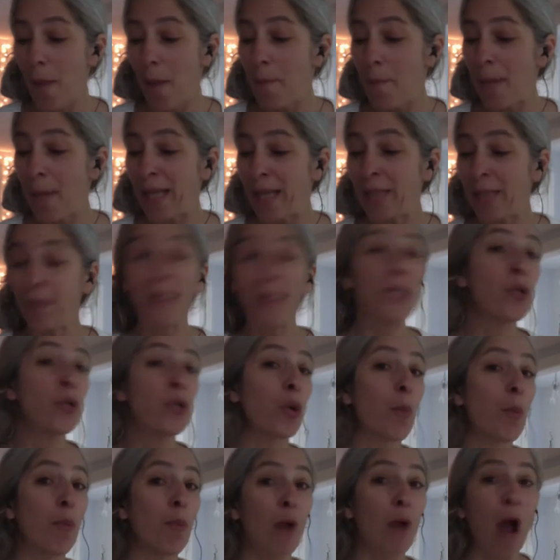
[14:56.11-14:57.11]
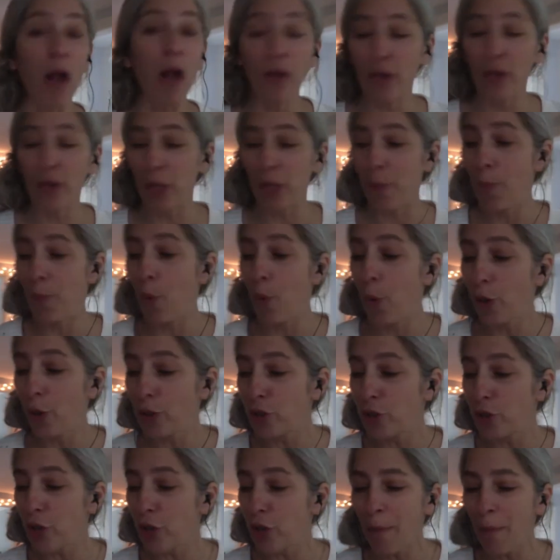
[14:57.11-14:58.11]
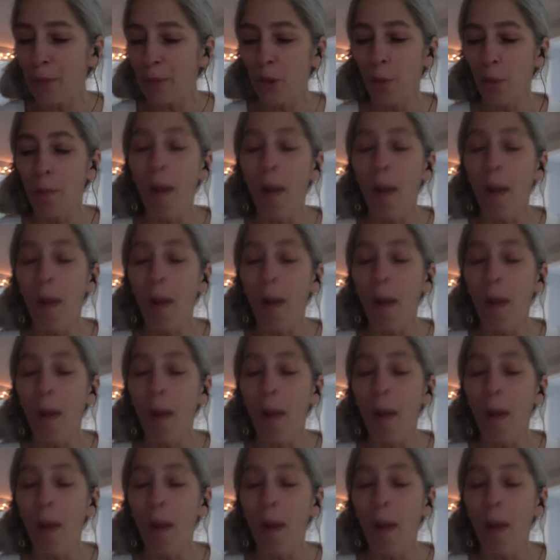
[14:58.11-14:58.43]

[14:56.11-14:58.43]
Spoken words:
baked beans or broccoli, pork chops or